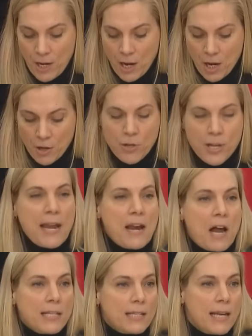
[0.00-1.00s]
You
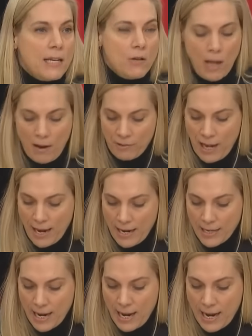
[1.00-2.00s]
cannot say you love
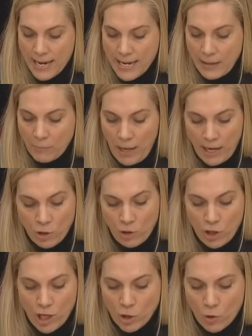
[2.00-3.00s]
Canada and yet pledge
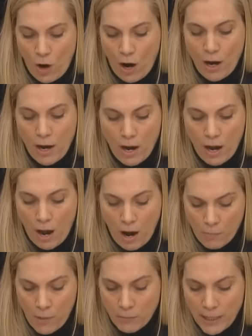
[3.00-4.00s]
to destroy
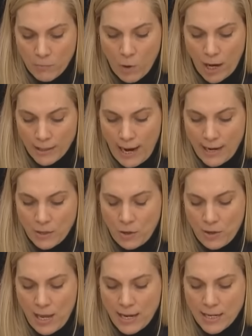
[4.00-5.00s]
our public
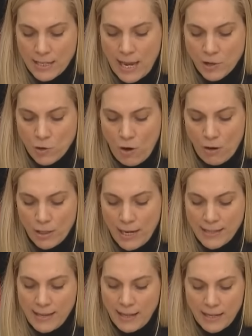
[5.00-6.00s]
broadcaster that is central
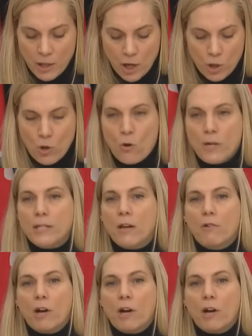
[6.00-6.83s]
in telling the stories of our